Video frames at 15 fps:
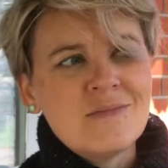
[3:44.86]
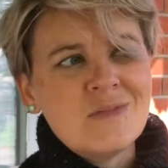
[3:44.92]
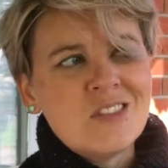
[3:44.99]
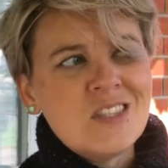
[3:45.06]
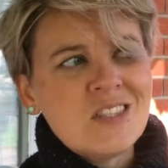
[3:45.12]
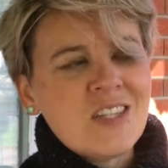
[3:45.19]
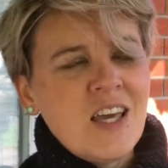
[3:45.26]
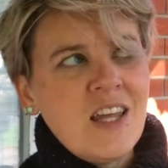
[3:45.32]

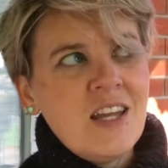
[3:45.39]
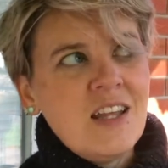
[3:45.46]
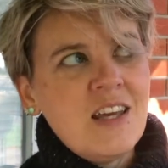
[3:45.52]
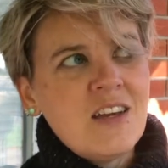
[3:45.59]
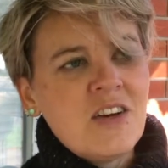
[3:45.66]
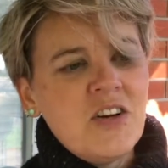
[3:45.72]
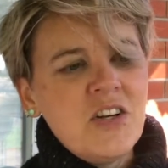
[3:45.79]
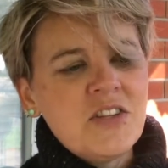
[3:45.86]
Just kind of
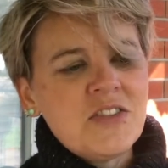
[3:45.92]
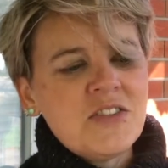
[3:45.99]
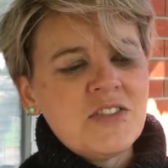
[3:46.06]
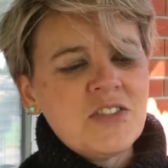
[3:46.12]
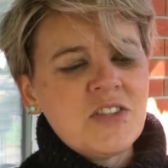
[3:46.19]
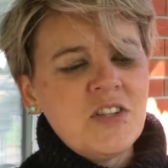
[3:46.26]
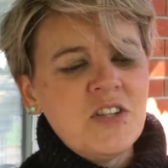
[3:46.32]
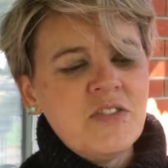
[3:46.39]
like artists
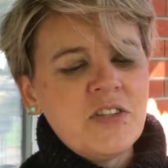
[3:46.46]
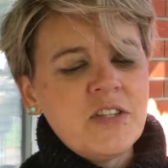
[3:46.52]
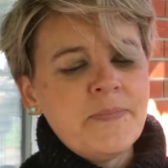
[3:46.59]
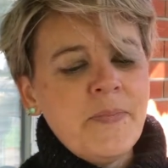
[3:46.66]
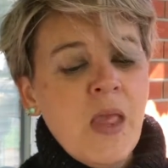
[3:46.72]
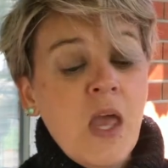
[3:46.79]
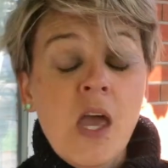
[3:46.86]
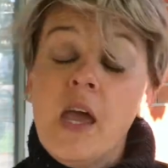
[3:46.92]
in COVID.
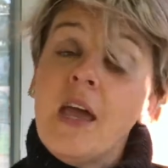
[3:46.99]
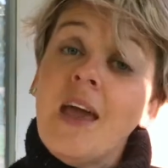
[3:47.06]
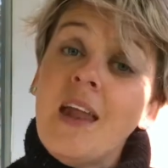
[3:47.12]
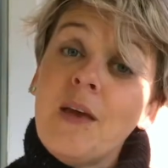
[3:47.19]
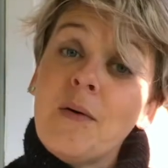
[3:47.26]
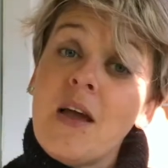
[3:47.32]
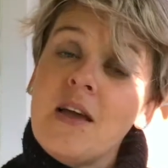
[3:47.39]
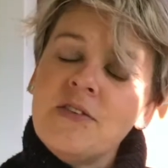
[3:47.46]

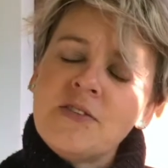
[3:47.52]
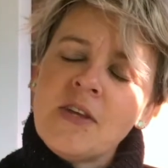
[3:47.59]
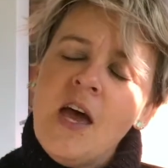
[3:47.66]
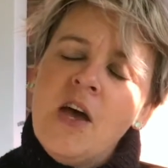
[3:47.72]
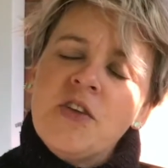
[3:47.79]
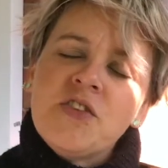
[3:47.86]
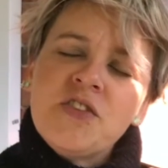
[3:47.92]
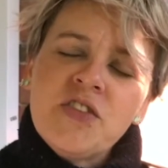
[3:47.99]
Anyways,
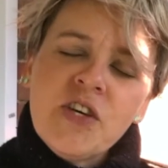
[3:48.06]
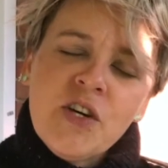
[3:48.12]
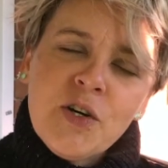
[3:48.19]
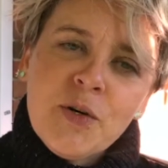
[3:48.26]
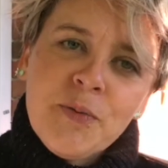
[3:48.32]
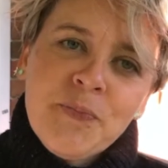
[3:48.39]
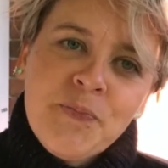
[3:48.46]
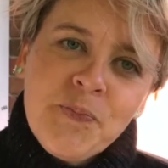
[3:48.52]

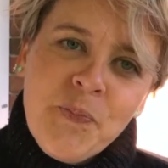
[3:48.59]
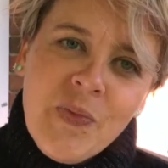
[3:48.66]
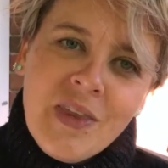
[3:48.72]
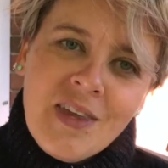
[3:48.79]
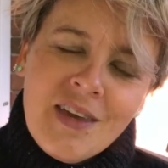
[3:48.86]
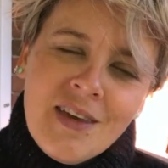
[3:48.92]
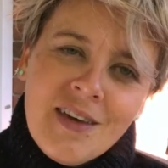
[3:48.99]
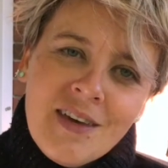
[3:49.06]
so,
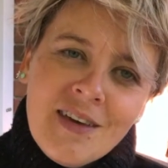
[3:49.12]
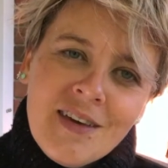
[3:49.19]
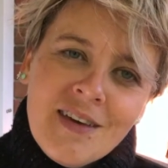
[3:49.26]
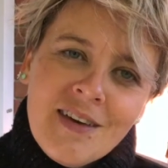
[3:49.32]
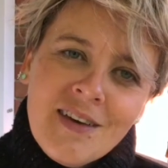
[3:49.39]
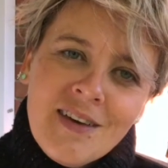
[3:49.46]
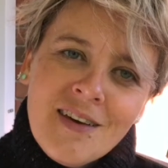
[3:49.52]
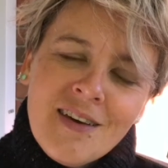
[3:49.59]

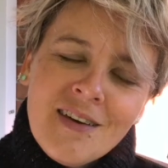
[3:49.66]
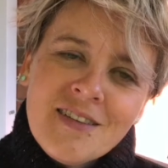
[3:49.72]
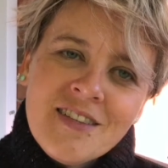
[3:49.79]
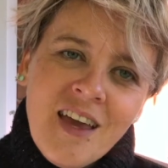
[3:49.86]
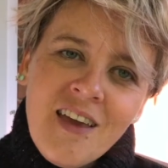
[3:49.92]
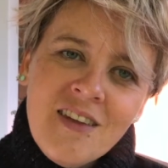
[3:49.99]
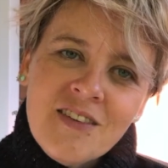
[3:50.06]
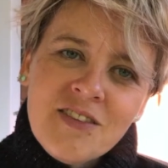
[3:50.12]

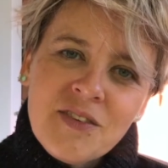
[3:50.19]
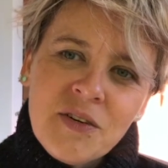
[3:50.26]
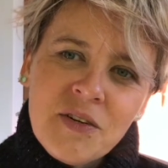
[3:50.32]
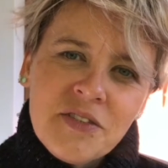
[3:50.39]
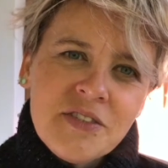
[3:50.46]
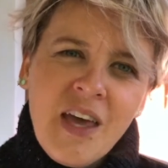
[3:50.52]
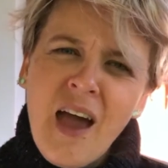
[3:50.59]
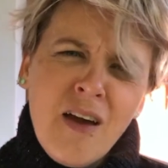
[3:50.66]
dinosaurs.
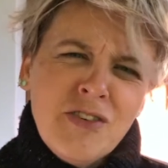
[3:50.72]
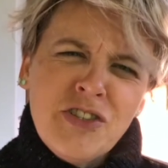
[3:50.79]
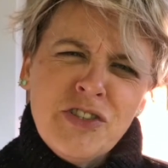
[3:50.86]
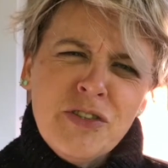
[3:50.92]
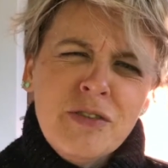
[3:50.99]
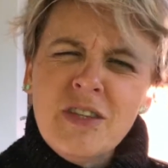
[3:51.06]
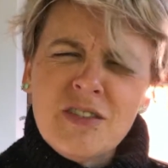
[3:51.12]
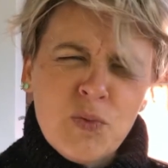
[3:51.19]
How'd you
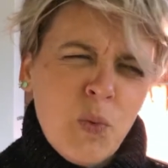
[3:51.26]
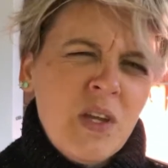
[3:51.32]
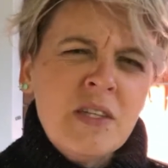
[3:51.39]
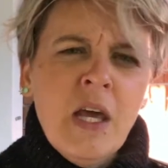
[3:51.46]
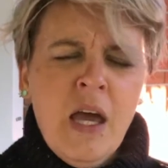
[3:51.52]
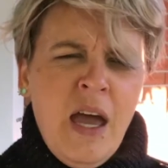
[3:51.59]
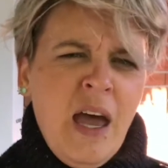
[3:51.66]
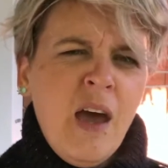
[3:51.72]
do this? What?
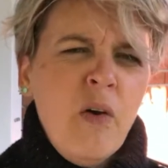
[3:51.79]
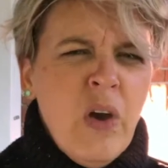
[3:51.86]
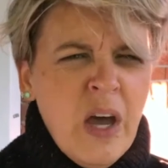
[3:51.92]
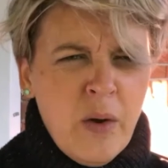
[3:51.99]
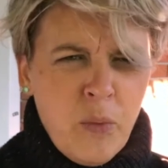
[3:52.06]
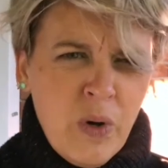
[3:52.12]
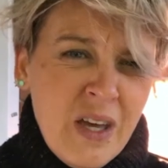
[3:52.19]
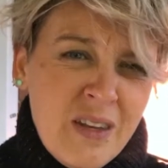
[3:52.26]
How?
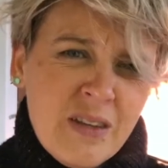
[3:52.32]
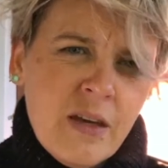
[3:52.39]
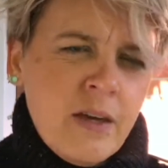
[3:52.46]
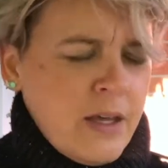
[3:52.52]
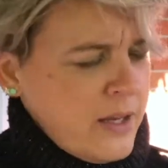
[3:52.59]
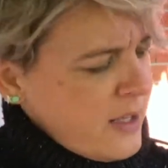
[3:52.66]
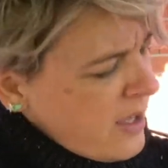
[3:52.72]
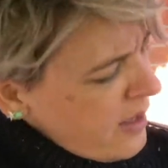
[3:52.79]
What?
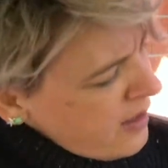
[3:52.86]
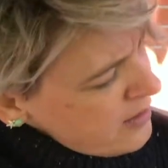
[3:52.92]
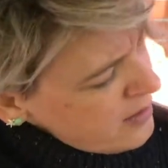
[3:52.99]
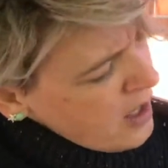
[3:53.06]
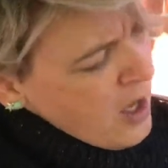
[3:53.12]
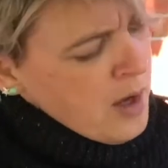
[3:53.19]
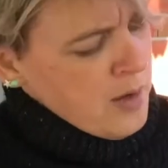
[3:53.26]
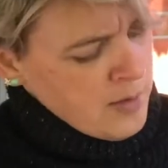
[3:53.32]
And again,
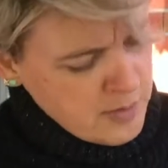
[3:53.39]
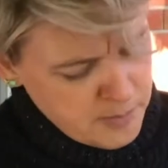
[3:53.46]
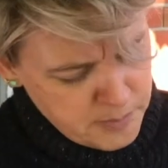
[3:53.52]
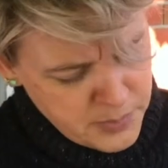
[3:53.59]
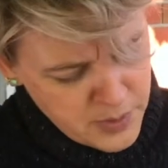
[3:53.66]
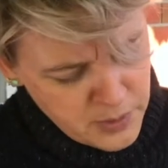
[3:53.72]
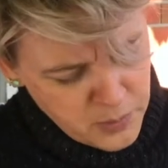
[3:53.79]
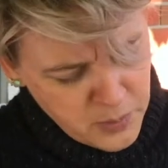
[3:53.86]

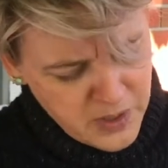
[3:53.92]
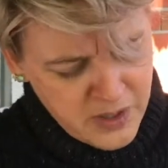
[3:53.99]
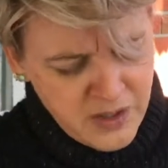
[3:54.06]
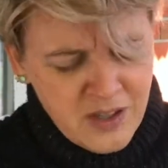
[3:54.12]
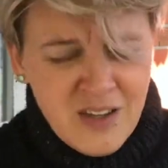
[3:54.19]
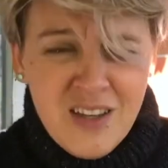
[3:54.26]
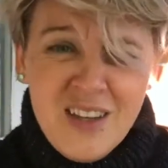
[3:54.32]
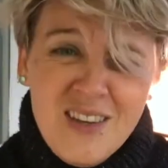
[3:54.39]
but
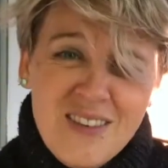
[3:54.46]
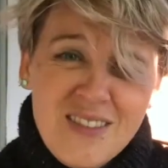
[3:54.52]
what?